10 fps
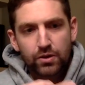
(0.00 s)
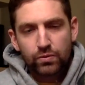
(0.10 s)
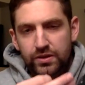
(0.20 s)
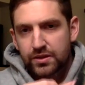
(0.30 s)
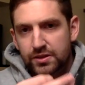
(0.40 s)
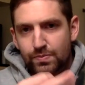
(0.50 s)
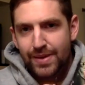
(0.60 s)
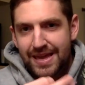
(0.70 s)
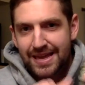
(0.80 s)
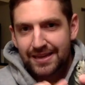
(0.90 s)
with this
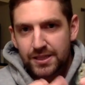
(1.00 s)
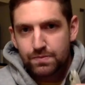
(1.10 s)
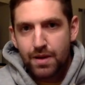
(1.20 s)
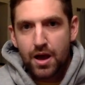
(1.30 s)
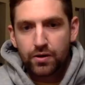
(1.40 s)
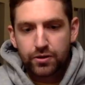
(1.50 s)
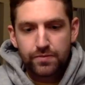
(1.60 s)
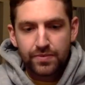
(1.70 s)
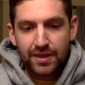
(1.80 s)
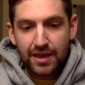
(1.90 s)
bait in its mouth.
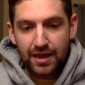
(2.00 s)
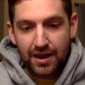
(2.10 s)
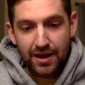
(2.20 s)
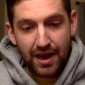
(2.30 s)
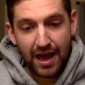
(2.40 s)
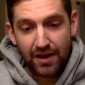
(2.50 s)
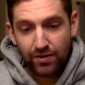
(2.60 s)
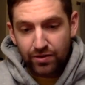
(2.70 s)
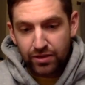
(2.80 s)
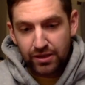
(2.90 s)
And I
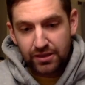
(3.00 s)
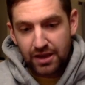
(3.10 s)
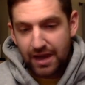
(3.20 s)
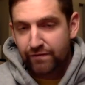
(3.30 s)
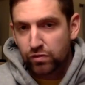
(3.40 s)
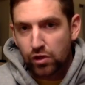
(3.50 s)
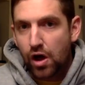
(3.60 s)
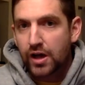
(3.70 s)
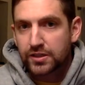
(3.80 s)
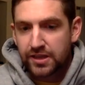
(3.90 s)
don't think that I've
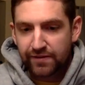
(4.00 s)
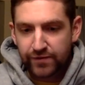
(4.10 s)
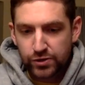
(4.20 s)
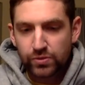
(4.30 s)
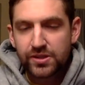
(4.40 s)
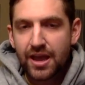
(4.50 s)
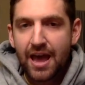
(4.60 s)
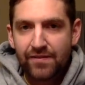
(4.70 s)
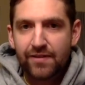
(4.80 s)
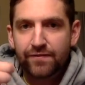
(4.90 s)
lost a fish. Once I
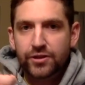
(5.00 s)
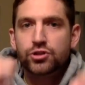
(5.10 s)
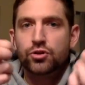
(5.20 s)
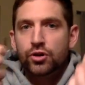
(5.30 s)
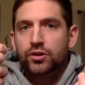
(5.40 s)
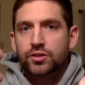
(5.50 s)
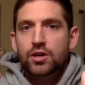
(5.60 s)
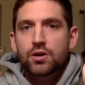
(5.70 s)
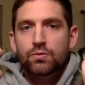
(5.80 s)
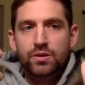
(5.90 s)
have a fish hooked
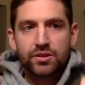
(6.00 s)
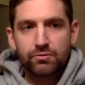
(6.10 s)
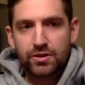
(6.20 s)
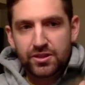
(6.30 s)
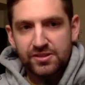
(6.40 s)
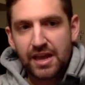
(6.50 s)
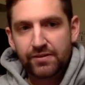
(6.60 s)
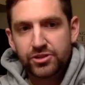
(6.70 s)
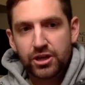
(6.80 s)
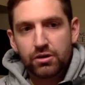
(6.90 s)
with the
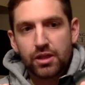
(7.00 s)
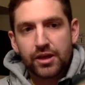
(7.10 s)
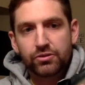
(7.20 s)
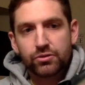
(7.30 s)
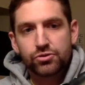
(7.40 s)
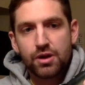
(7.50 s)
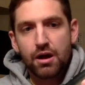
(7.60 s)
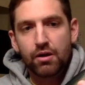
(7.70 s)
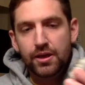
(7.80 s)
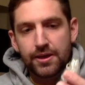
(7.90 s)
Savage Gear line through
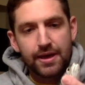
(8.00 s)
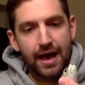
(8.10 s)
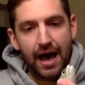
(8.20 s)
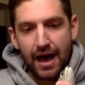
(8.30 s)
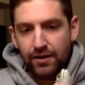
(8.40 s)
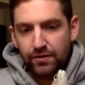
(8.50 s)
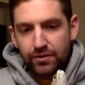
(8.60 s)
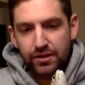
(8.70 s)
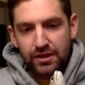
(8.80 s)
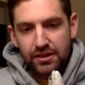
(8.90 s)
trout, I don't
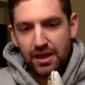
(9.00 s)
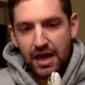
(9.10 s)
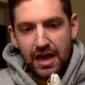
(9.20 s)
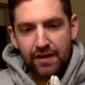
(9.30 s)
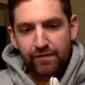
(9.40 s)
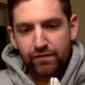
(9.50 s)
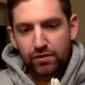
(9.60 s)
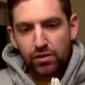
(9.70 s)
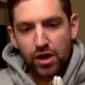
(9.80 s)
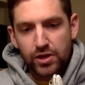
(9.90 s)
think that I've
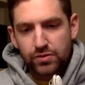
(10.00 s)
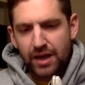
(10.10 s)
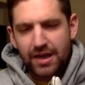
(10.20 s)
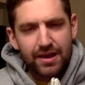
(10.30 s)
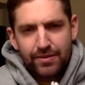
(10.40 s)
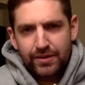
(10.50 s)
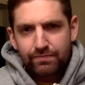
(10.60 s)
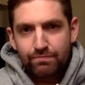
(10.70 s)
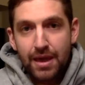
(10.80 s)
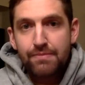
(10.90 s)
lost one. I mean,
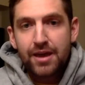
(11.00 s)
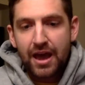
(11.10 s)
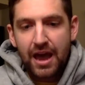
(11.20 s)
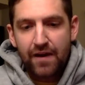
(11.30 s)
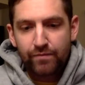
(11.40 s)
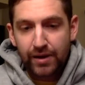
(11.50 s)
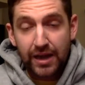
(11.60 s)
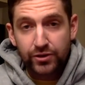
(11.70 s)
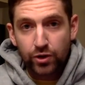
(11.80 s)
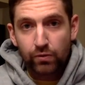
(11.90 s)
maybe I have, but
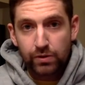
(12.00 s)
I don't